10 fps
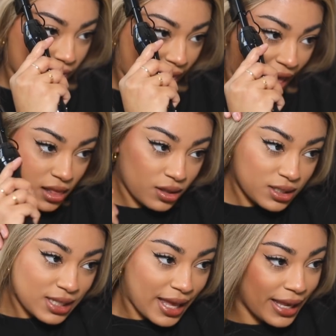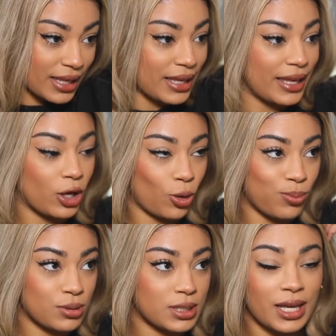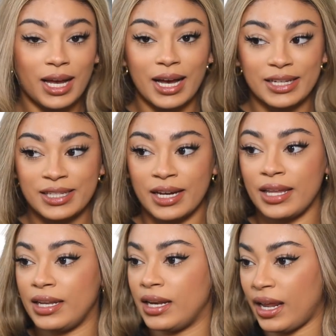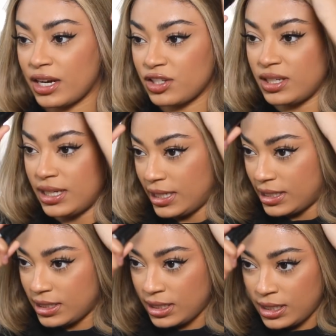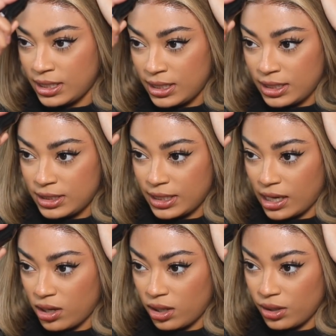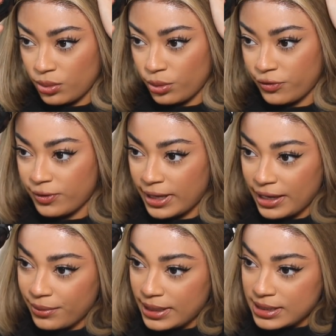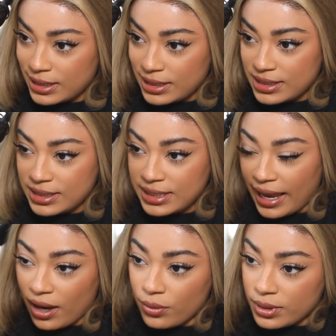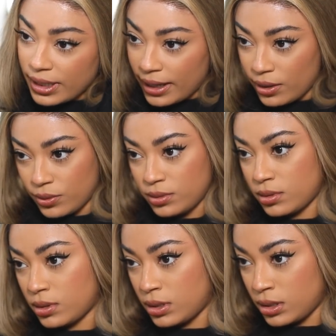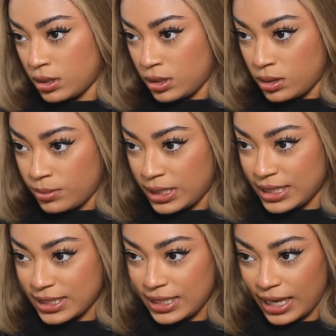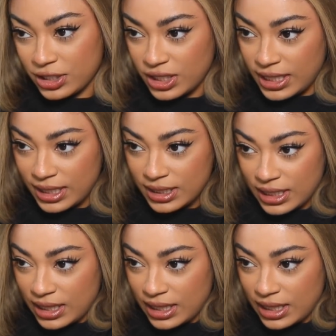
that looks like it helps a ton. And it actually does. It's getting all the little flyaways down, because it can actually get